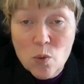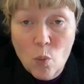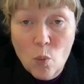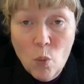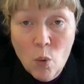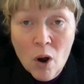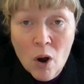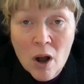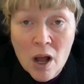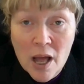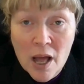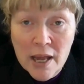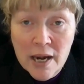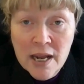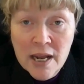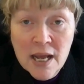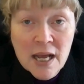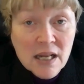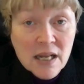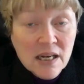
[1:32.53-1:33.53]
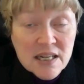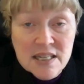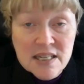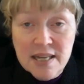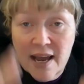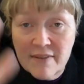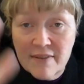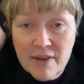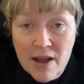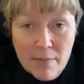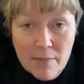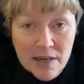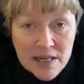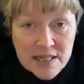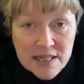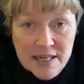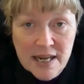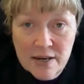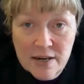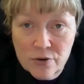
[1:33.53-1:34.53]
One, let's say I've got my
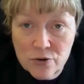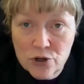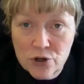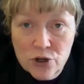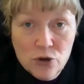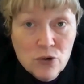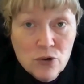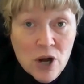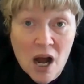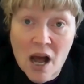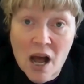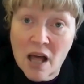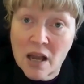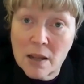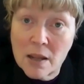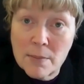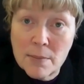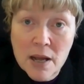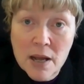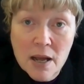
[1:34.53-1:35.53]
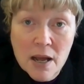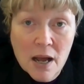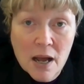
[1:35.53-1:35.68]
standard 2-column.